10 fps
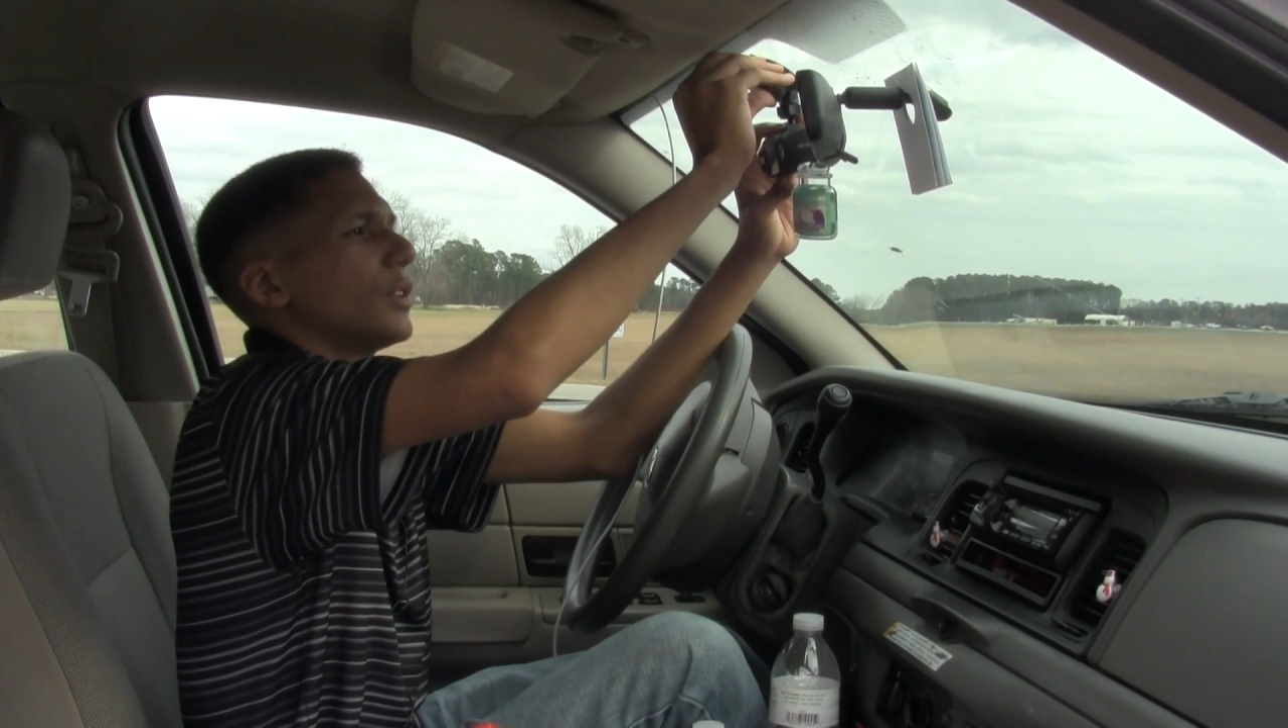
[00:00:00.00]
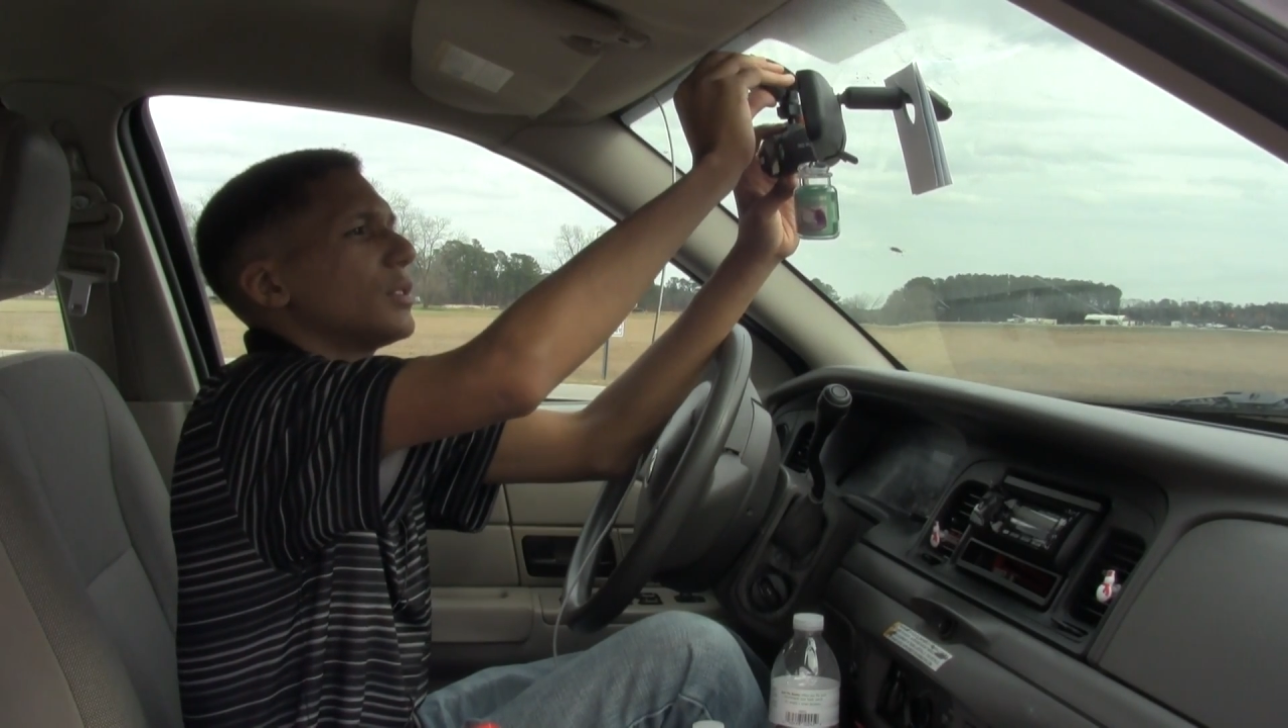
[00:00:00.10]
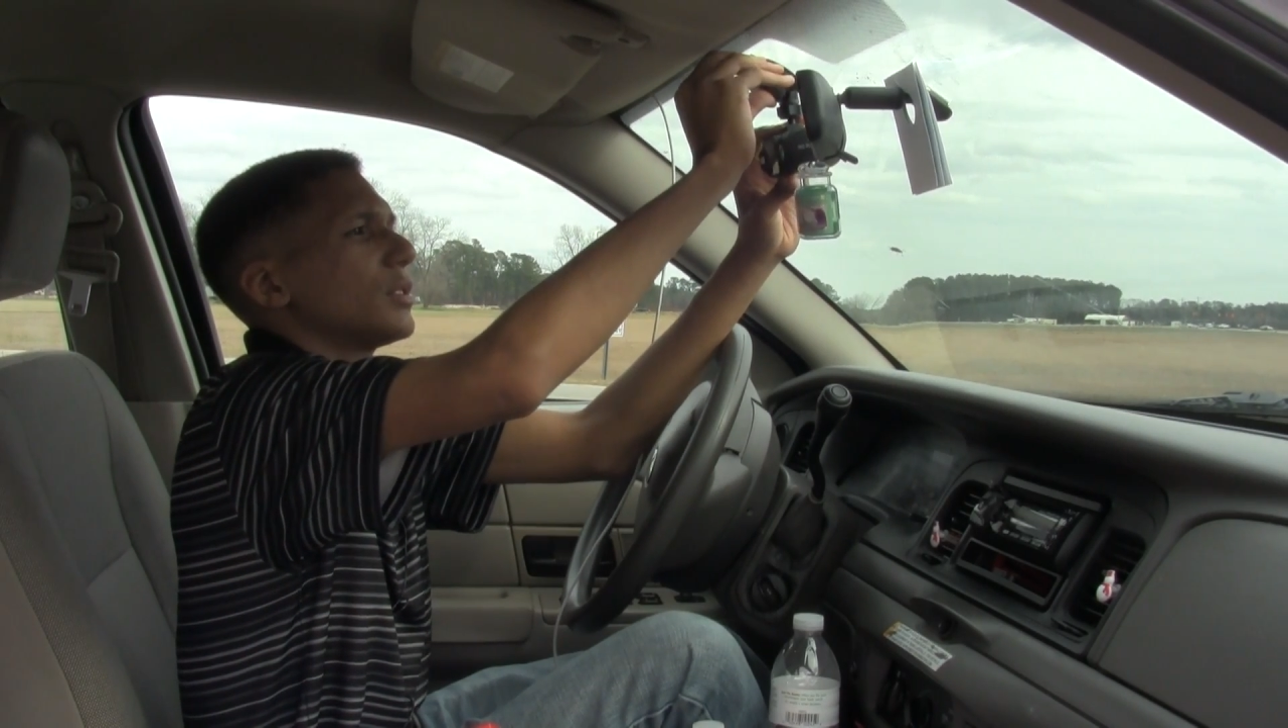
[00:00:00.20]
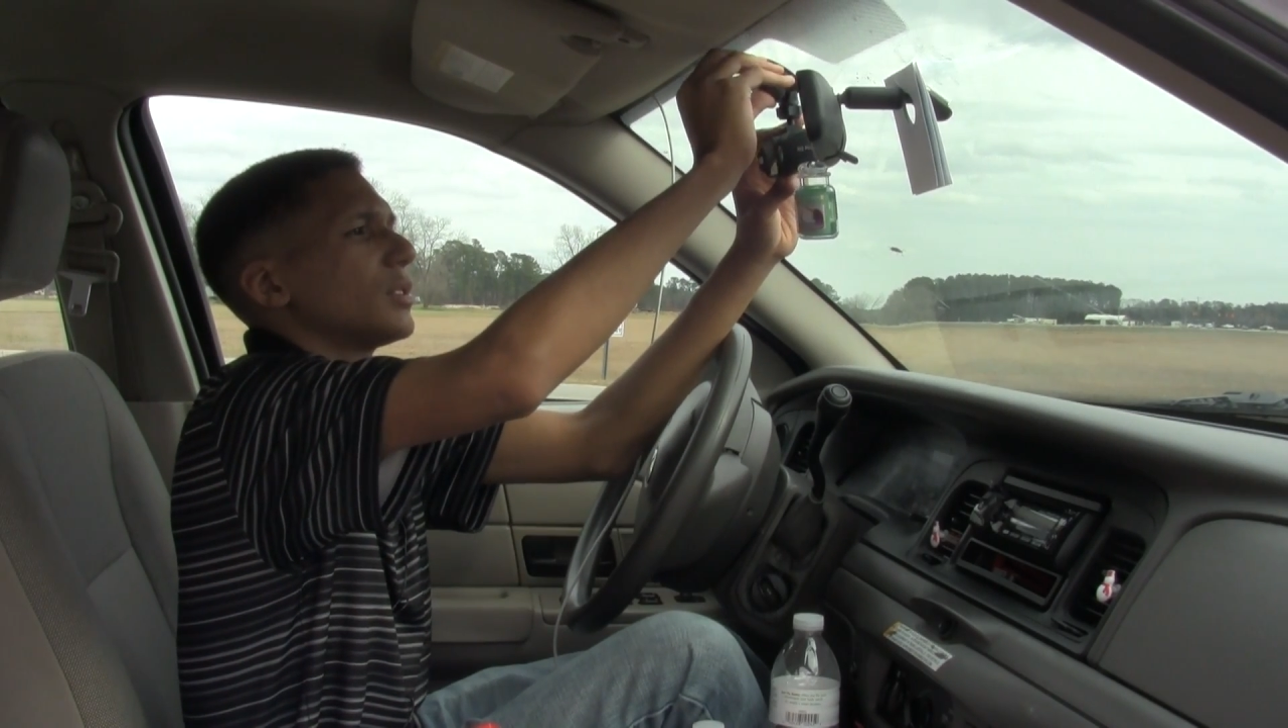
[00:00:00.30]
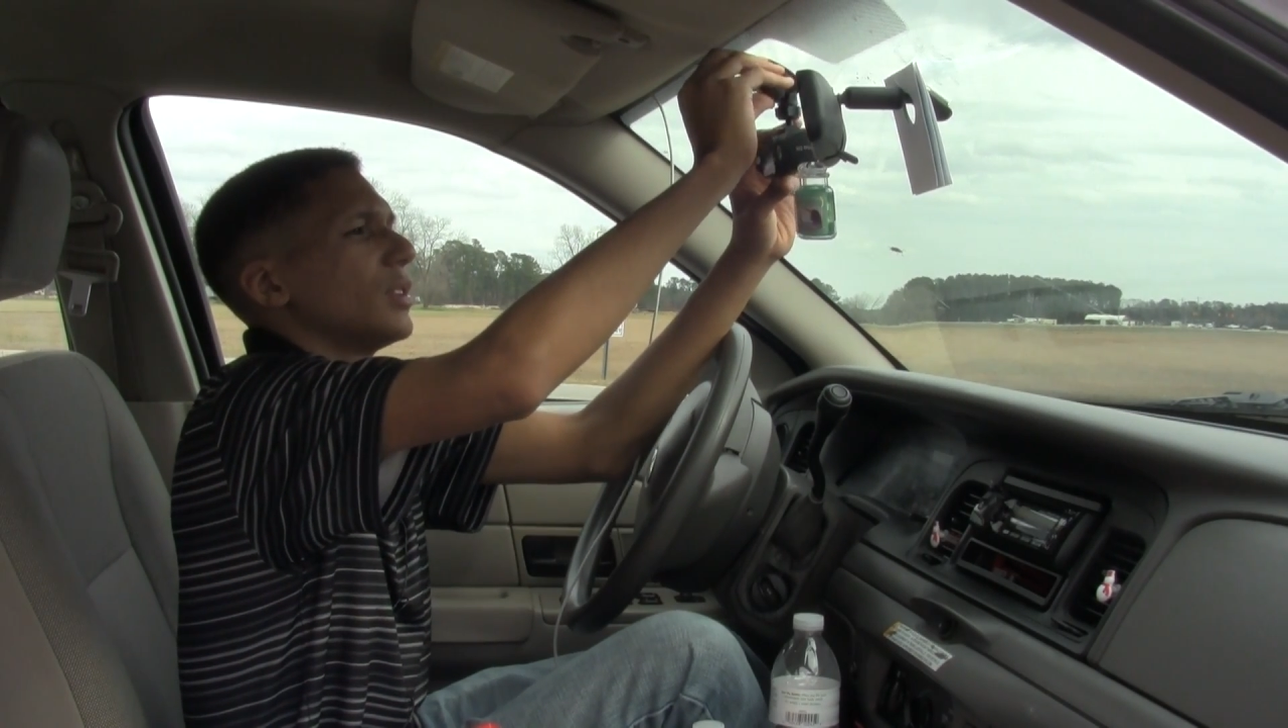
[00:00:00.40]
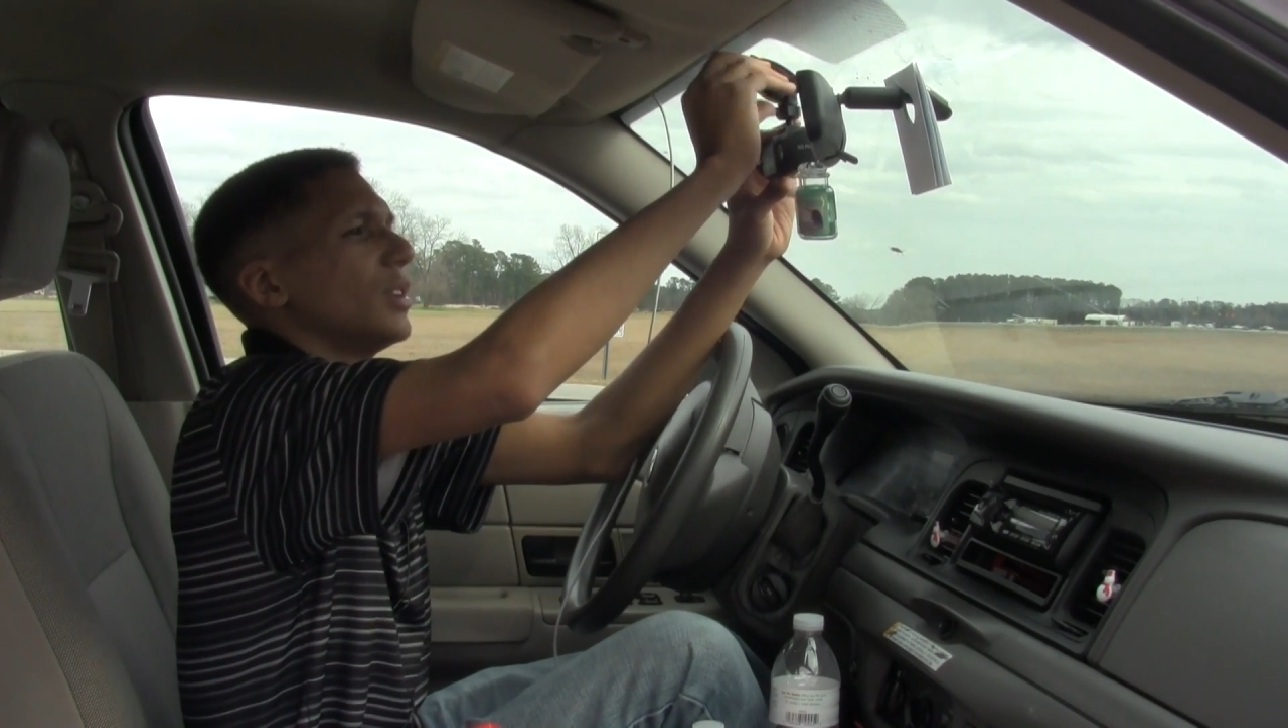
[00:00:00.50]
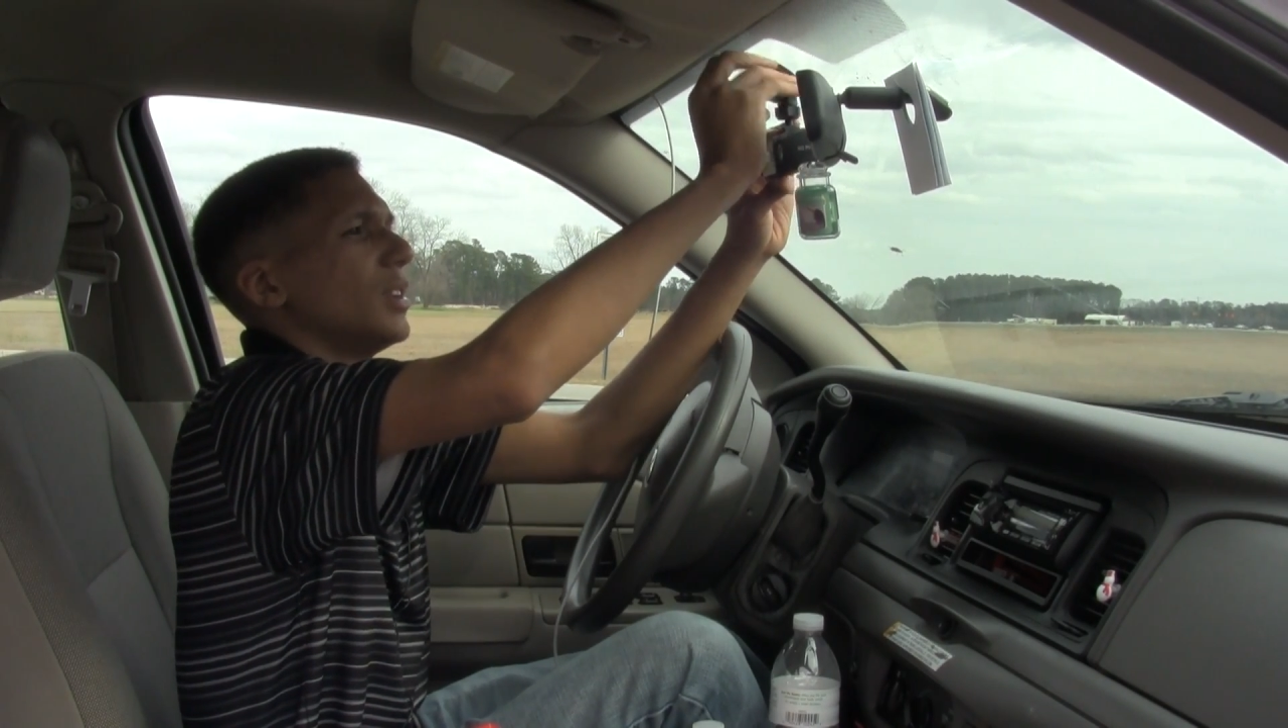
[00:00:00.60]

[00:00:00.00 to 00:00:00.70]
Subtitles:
it's